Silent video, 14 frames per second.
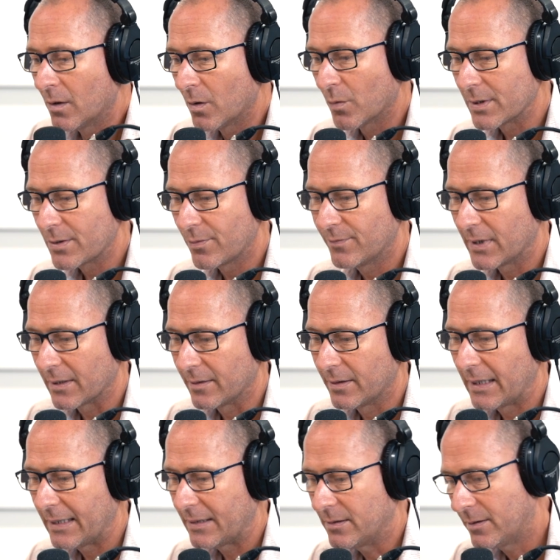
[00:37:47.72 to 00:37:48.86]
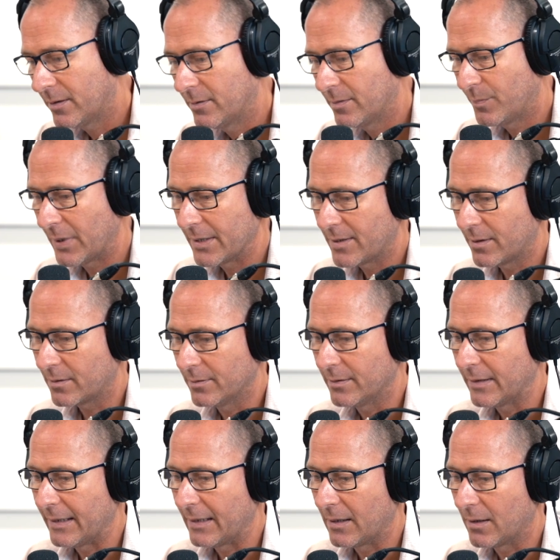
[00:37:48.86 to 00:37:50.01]
Once we've done that, basically
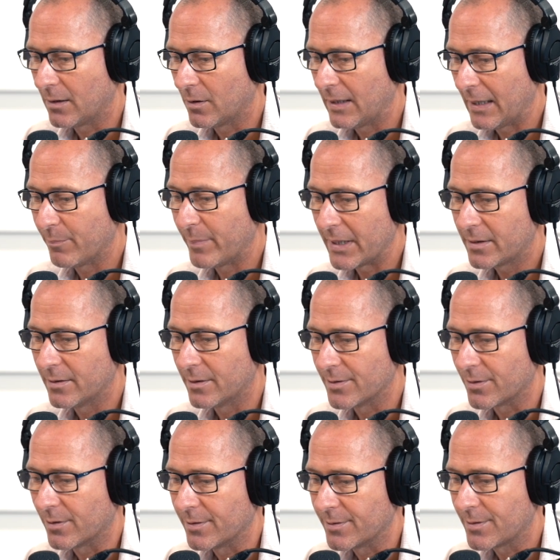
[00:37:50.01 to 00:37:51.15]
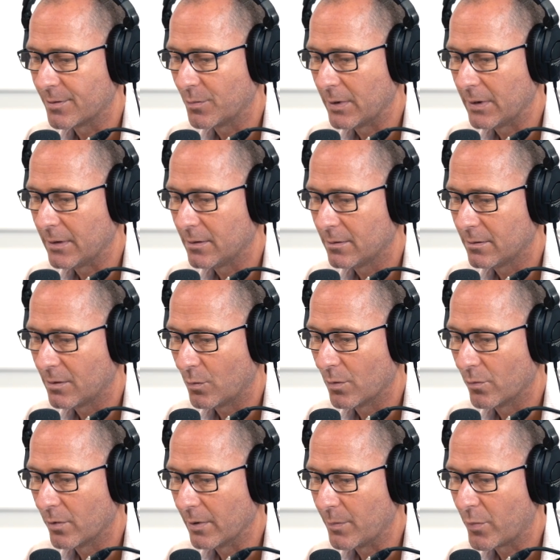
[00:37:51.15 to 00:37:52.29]
our, our better designs that we that we're
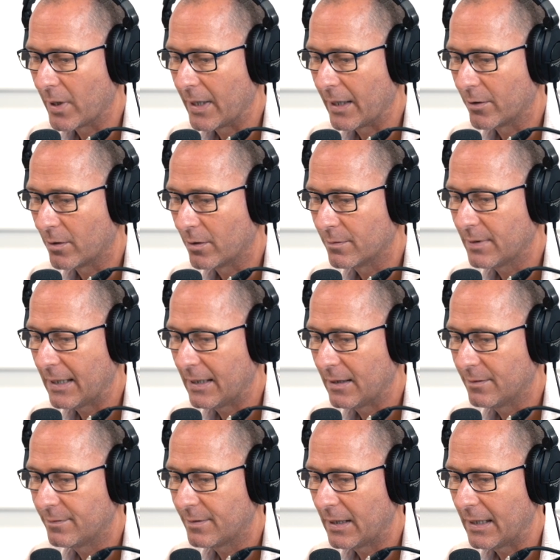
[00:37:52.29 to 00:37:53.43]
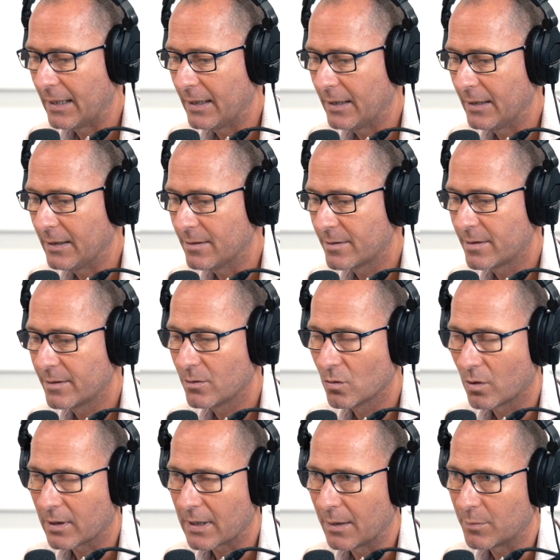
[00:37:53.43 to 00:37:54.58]
really proud of have a single
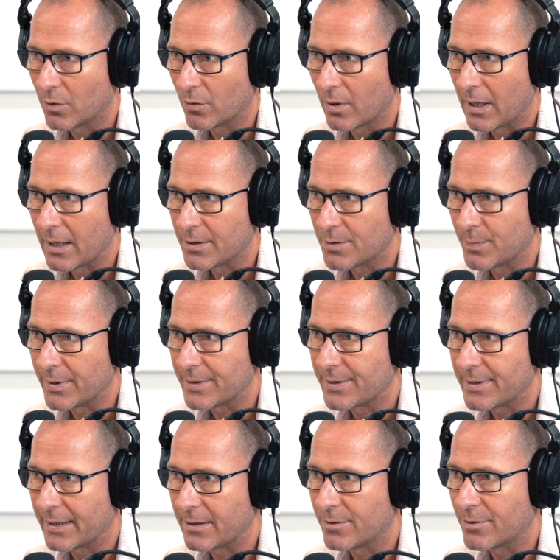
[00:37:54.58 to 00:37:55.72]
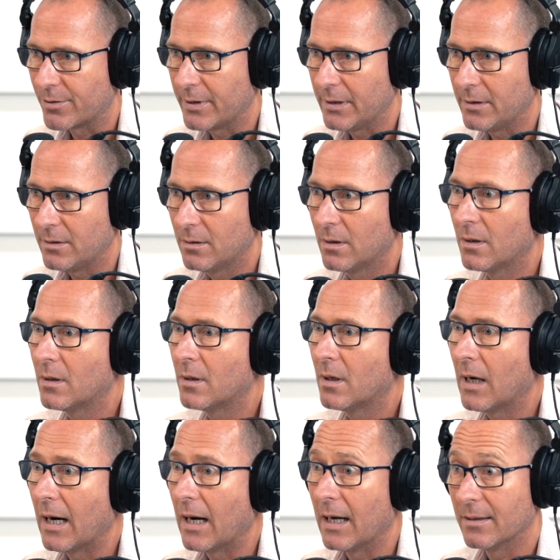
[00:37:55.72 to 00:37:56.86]
lock up garage, but a secondary
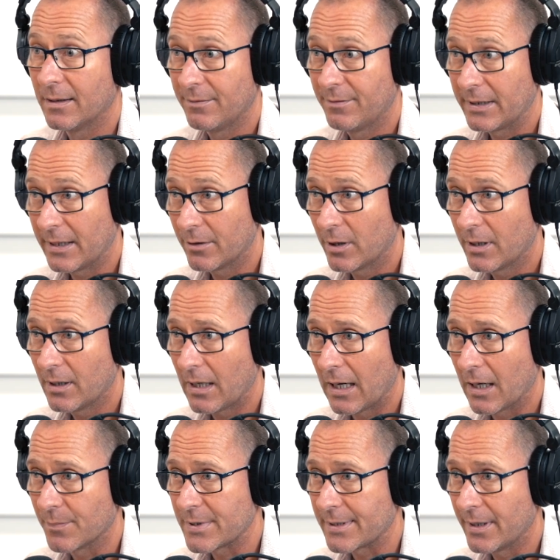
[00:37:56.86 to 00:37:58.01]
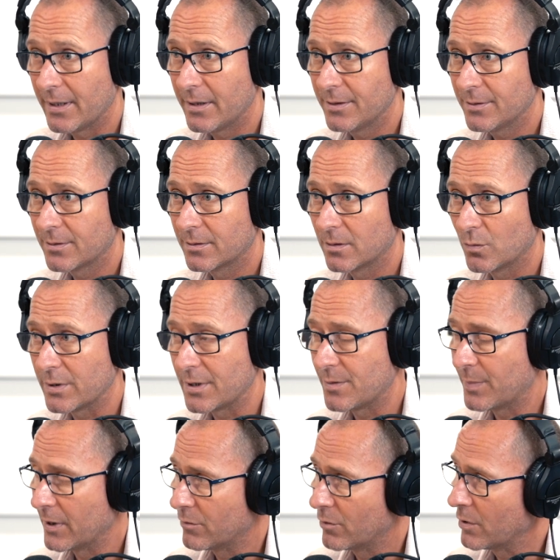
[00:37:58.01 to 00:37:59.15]
uh, living area upstairs, right. which has
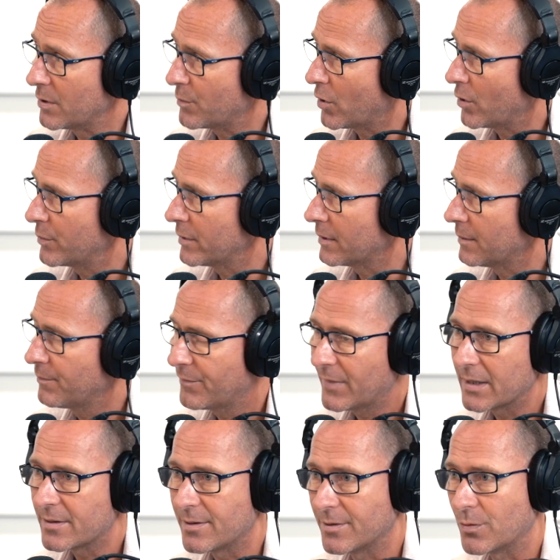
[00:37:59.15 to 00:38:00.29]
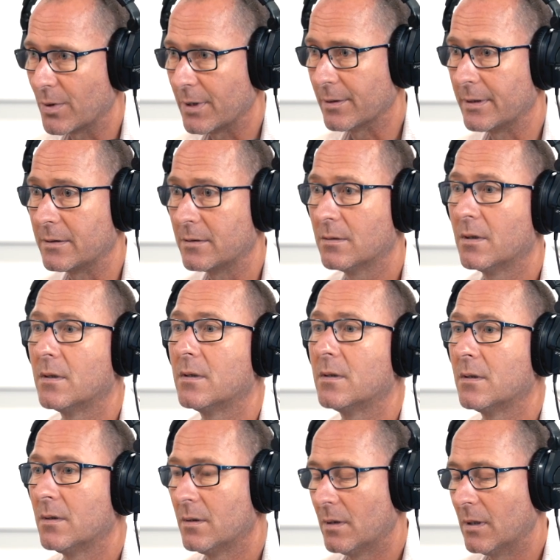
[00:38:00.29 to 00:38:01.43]
been really popular. That's the dwelling.
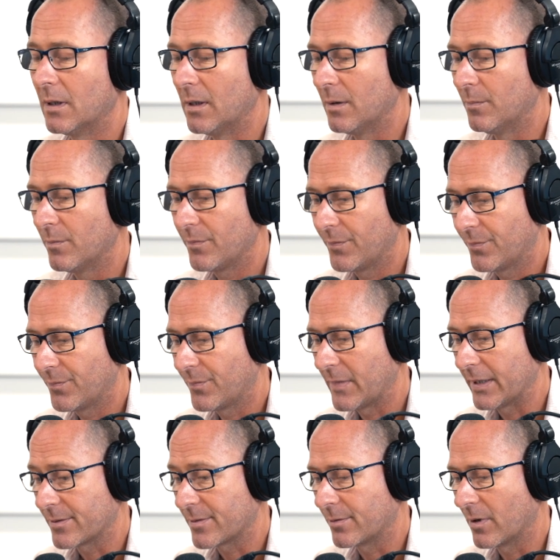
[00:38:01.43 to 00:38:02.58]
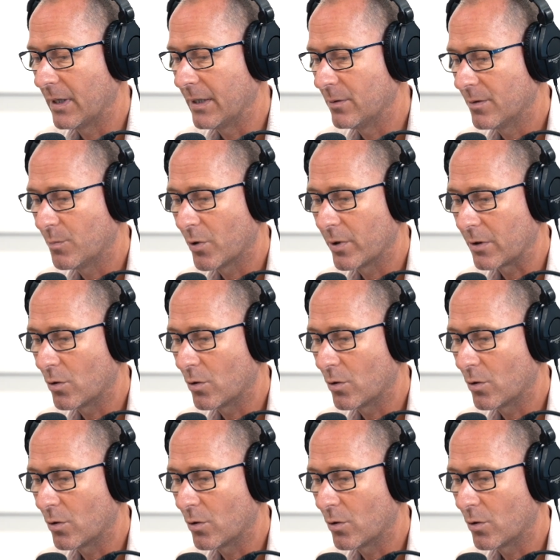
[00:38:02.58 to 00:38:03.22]
Um, that's great. The body